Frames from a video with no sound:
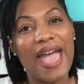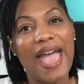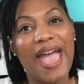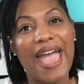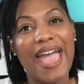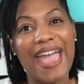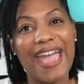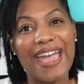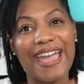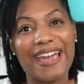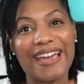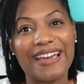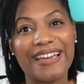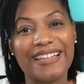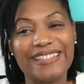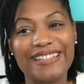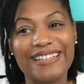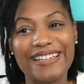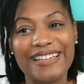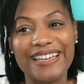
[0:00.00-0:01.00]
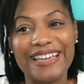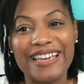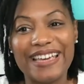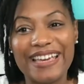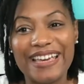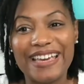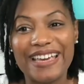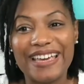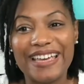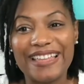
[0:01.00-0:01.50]
And
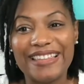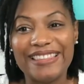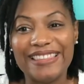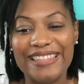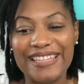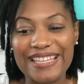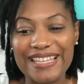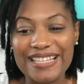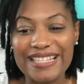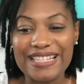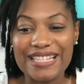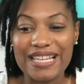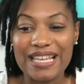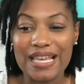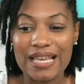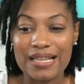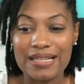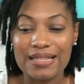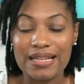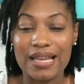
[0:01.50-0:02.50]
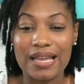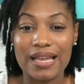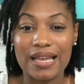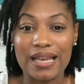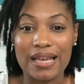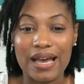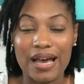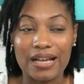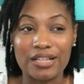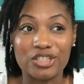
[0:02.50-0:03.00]
this is
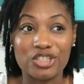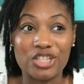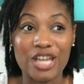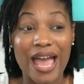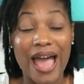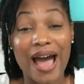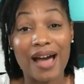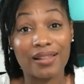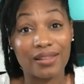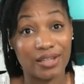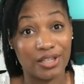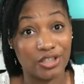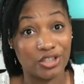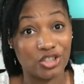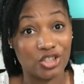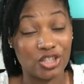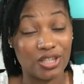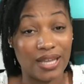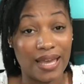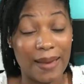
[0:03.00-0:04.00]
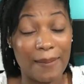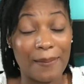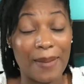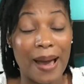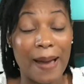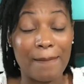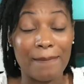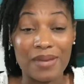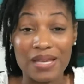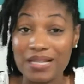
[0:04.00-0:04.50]
a challenge that
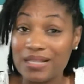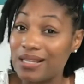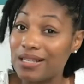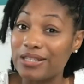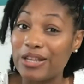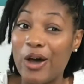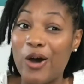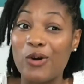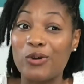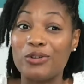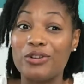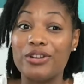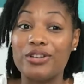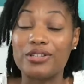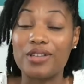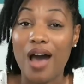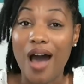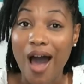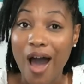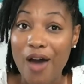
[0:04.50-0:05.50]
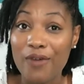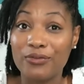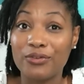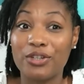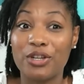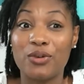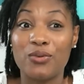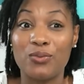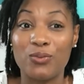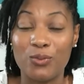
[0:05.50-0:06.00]
my business owners
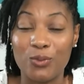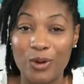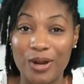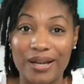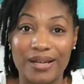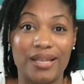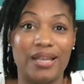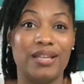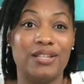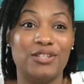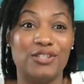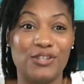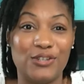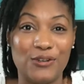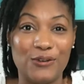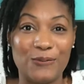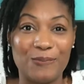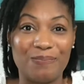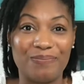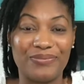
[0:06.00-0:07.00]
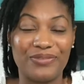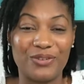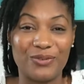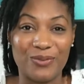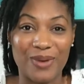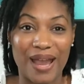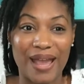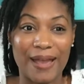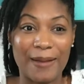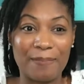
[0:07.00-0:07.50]
often run into,
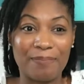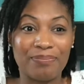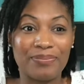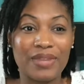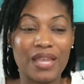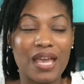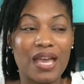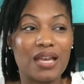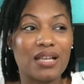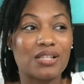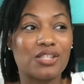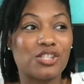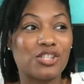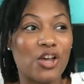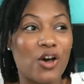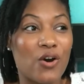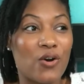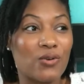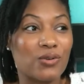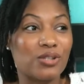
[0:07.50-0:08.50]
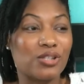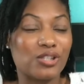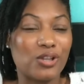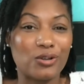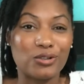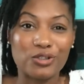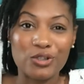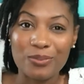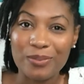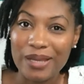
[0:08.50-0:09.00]
right? So,
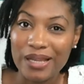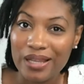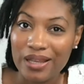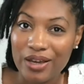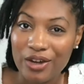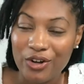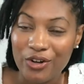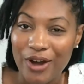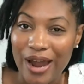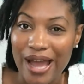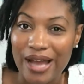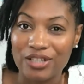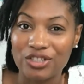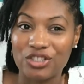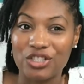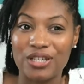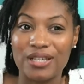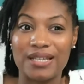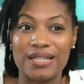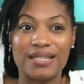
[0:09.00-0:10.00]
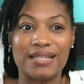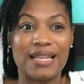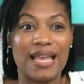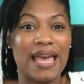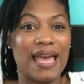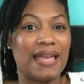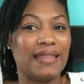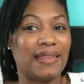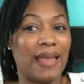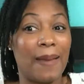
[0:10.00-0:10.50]
social media crashes.
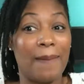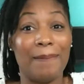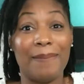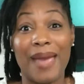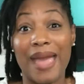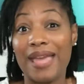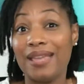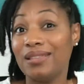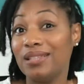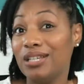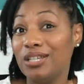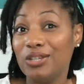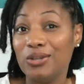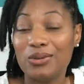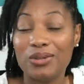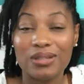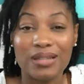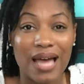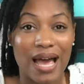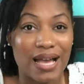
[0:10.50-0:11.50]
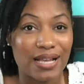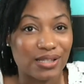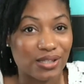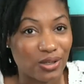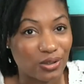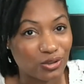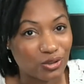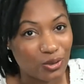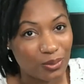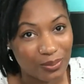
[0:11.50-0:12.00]
They mainly utilize
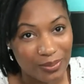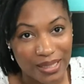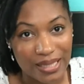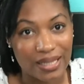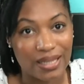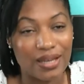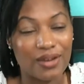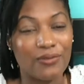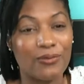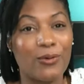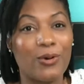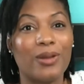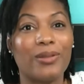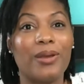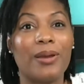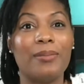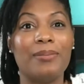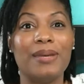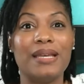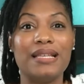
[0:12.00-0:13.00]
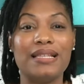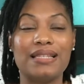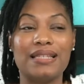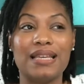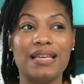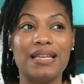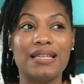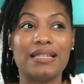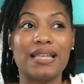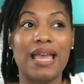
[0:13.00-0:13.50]
social media for their
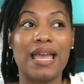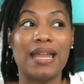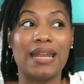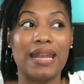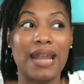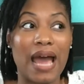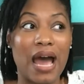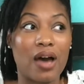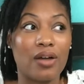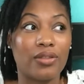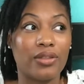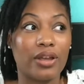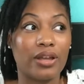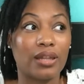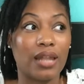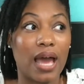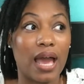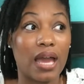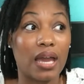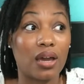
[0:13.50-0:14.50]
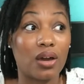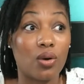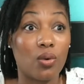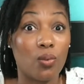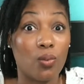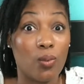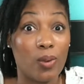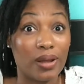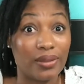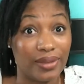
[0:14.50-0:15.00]
business. And now they're like,
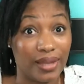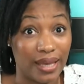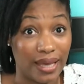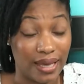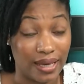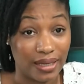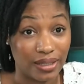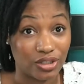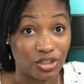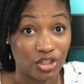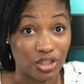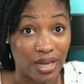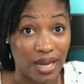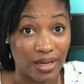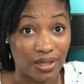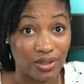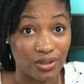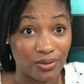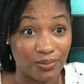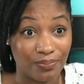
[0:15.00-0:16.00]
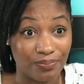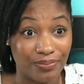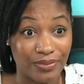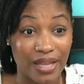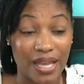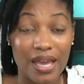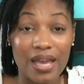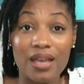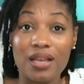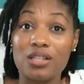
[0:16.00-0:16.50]
what the heck should I do?
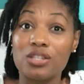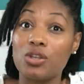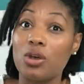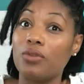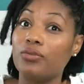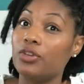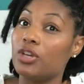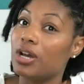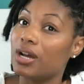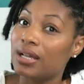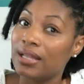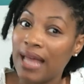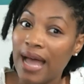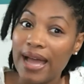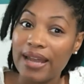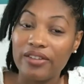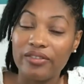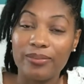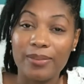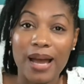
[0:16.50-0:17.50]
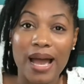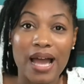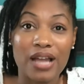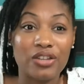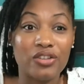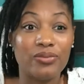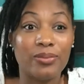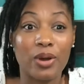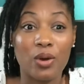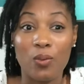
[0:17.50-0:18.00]
So, if you're a client of mine,
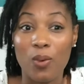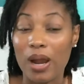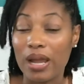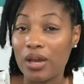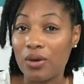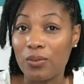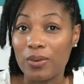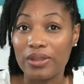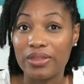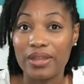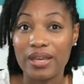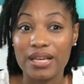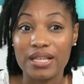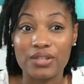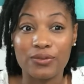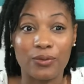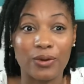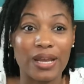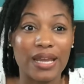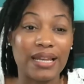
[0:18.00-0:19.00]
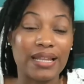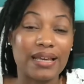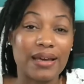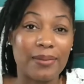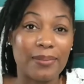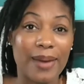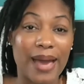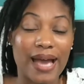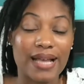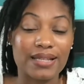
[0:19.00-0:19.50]
you've been working with us for any
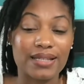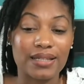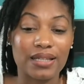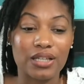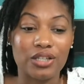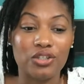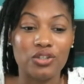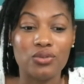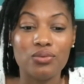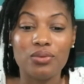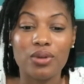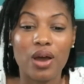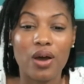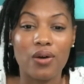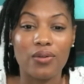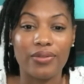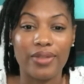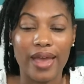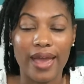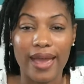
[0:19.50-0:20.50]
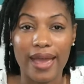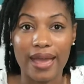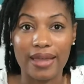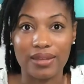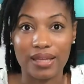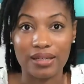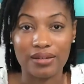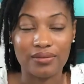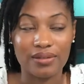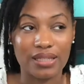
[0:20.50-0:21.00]
capacity, you know that at the
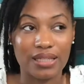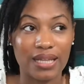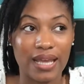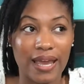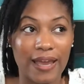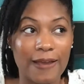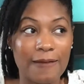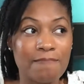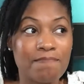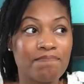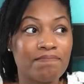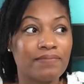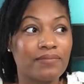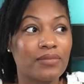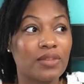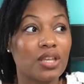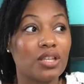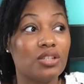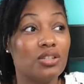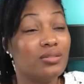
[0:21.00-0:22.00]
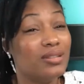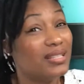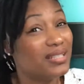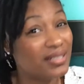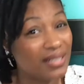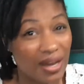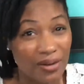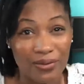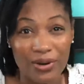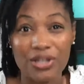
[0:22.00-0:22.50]
end of the day, you need to
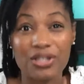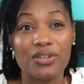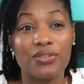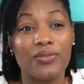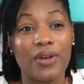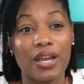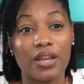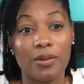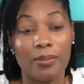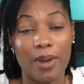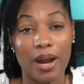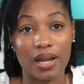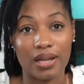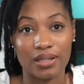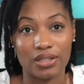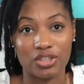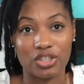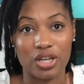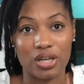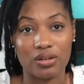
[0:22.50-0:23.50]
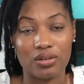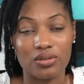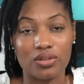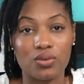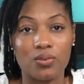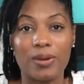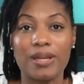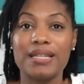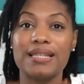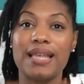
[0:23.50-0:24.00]
diversify your marketing channels.
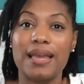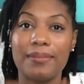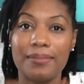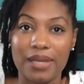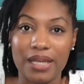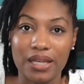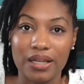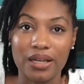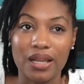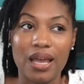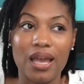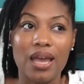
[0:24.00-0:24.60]
What does that mean?